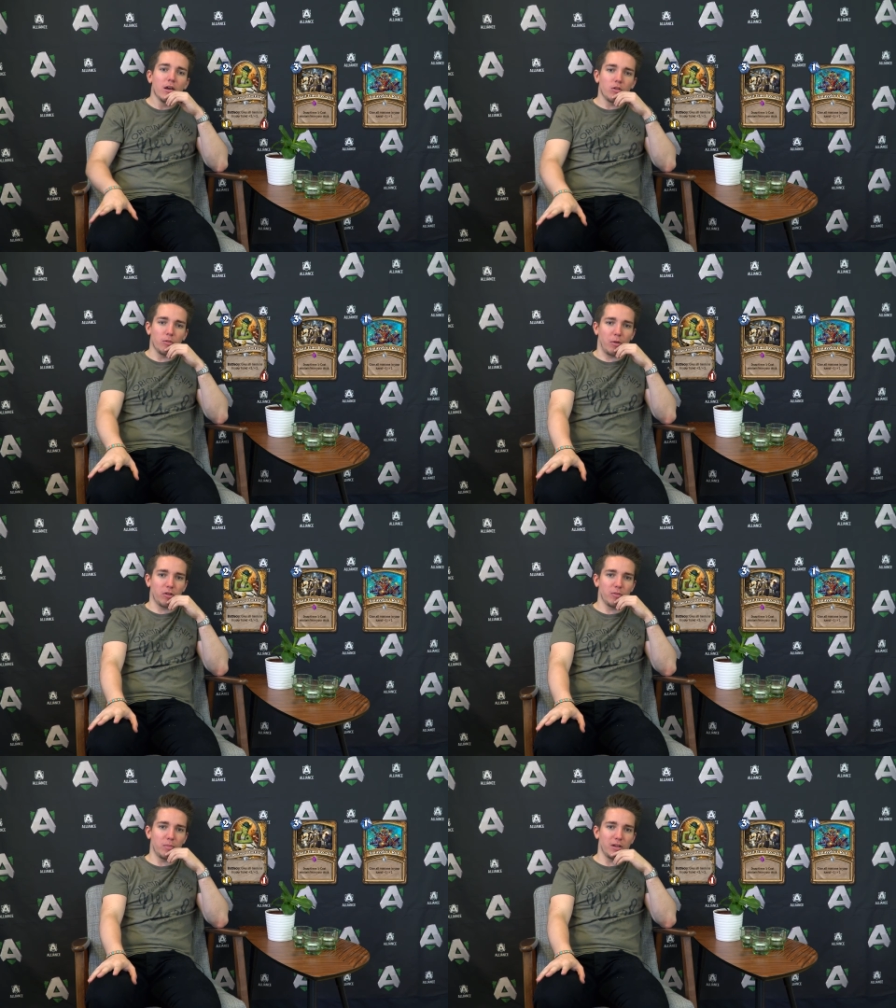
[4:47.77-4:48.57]
to
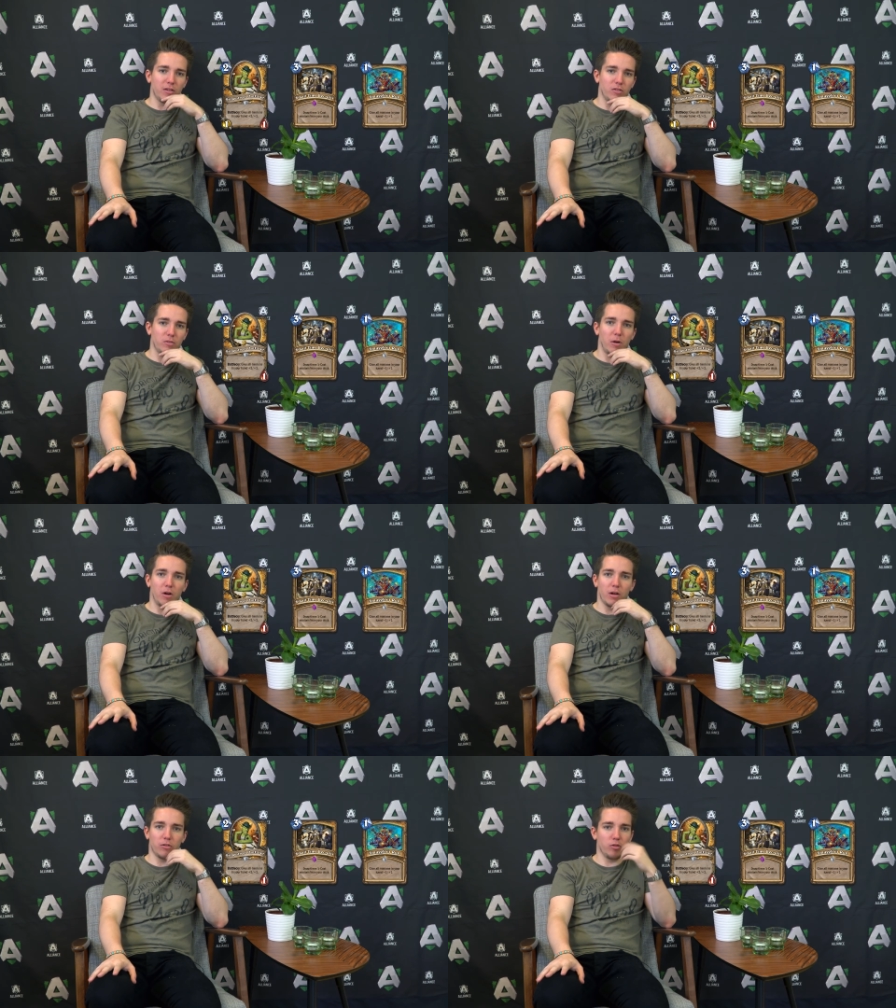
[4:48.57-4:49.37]
possibly
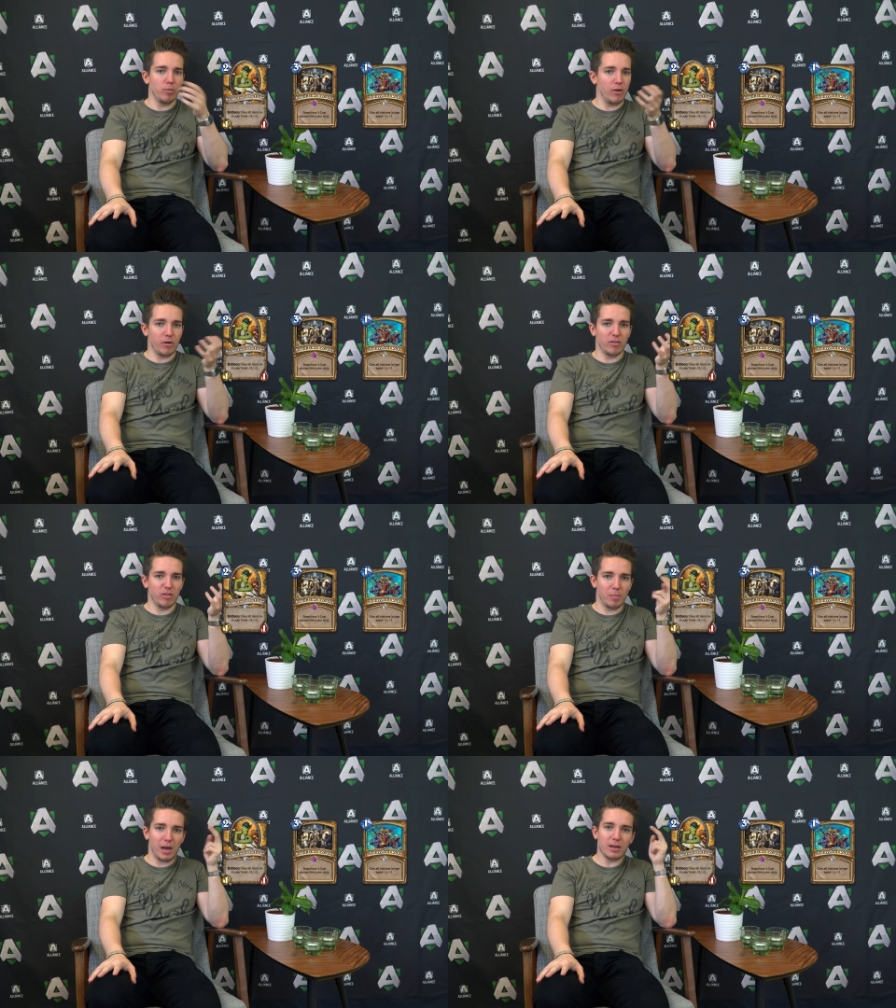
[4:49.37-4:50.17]
spawn a
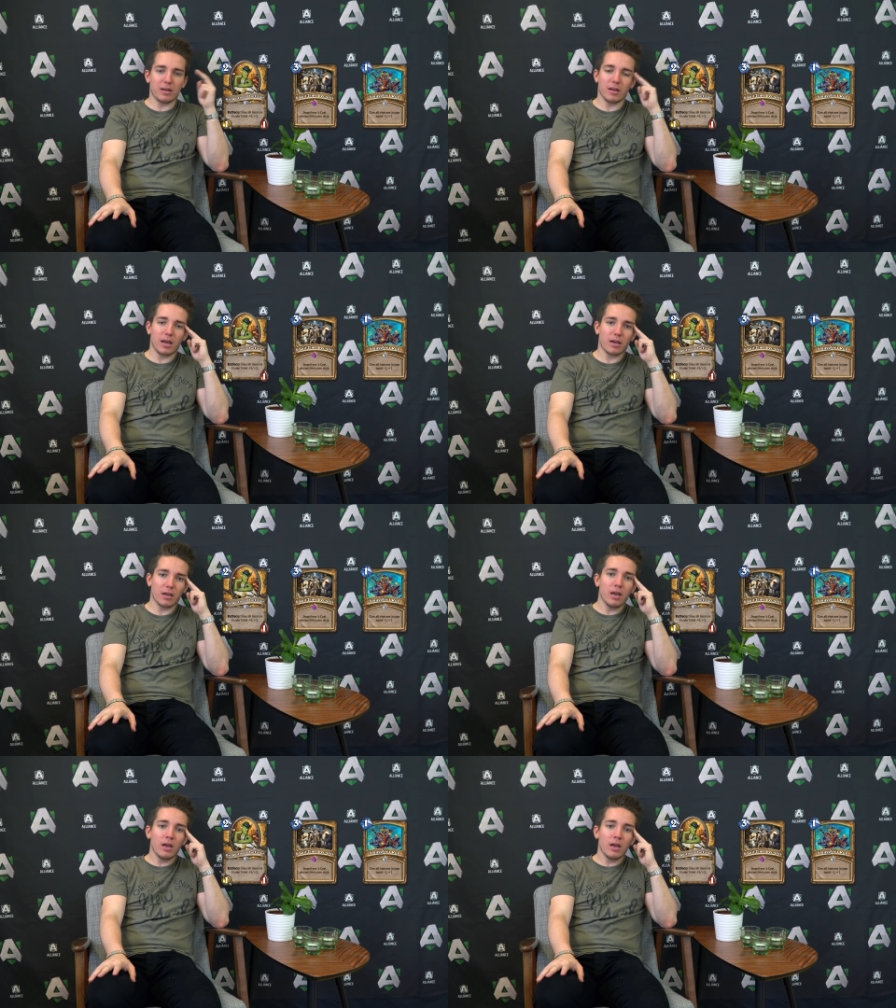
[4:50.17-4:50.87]
super-aggressive Paladin deck.